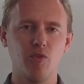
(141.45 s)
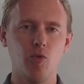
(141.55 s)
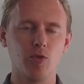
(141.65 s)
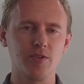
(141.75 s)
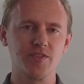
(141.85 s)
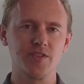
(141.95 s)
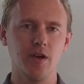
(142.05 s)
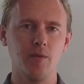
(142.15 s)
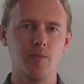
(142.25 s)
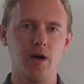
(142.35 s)
or
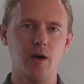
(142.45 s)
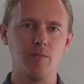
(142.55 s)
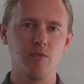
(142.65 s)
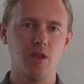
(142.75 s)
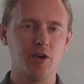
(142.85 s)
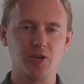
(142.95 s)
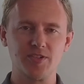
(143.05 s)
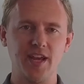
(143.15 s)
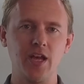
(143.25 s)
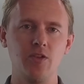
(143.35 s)
some longer
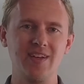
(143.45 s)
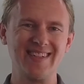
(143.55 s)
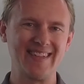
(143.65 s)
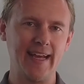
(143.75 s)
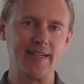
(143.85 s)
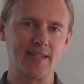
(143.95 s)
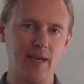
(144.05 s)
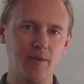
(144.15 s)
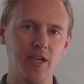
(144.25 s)
tail intent type